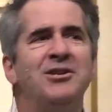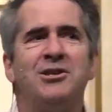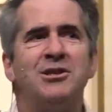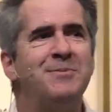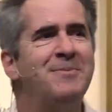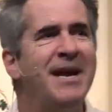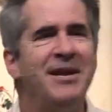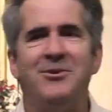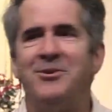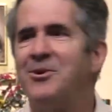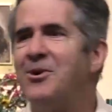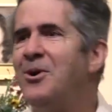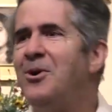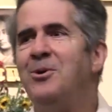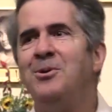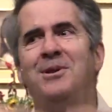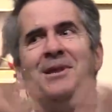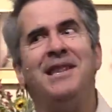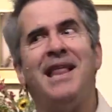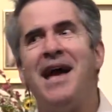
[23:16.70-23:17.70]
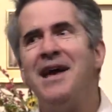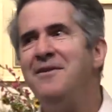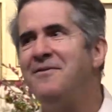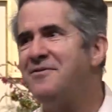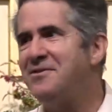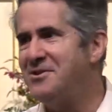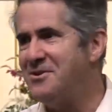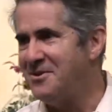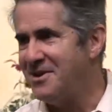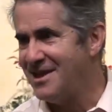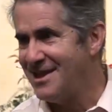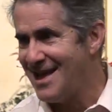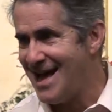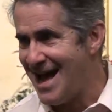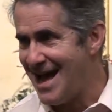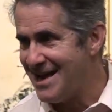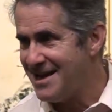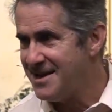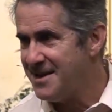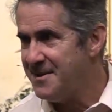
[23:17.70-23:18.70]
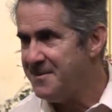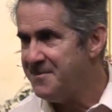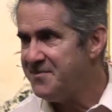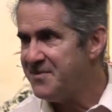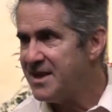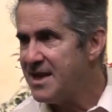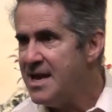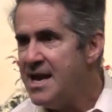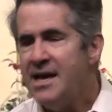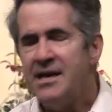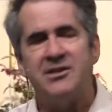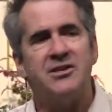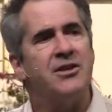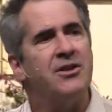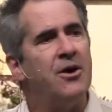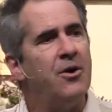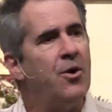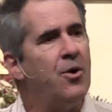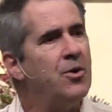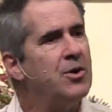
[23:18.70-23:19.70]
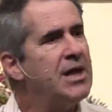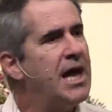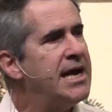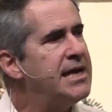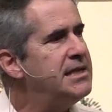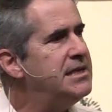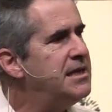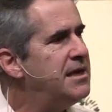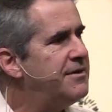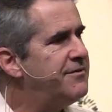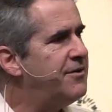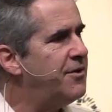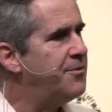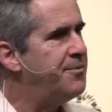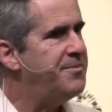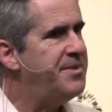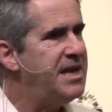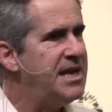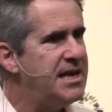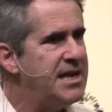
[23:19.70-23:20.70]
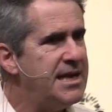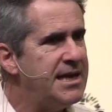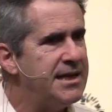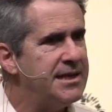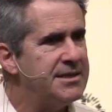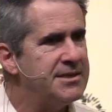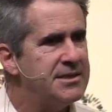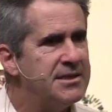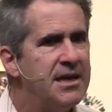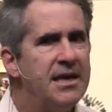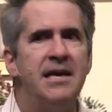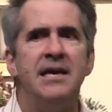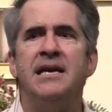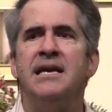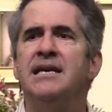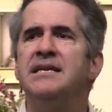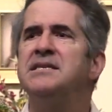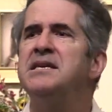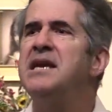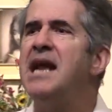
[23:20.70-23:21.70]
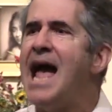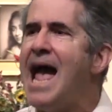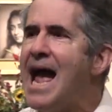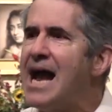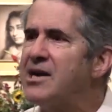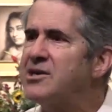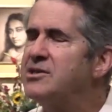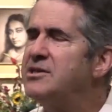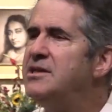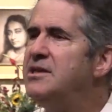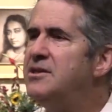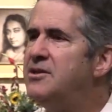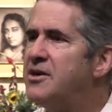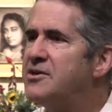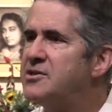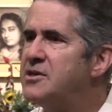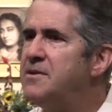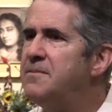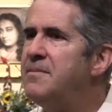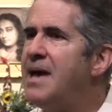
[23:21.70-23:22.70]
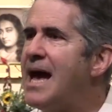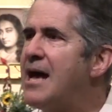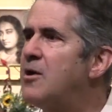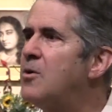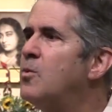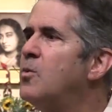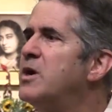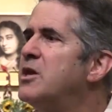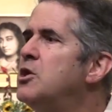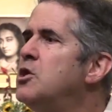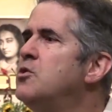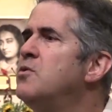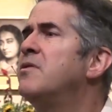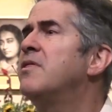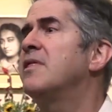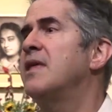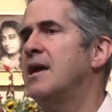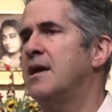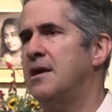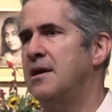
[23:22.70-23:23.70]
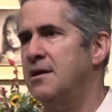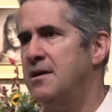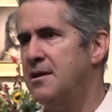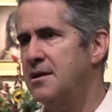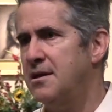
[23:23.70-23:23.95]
just spend your whole life doing that. So the whole idea of obedience is it actually doesn't matter what you think.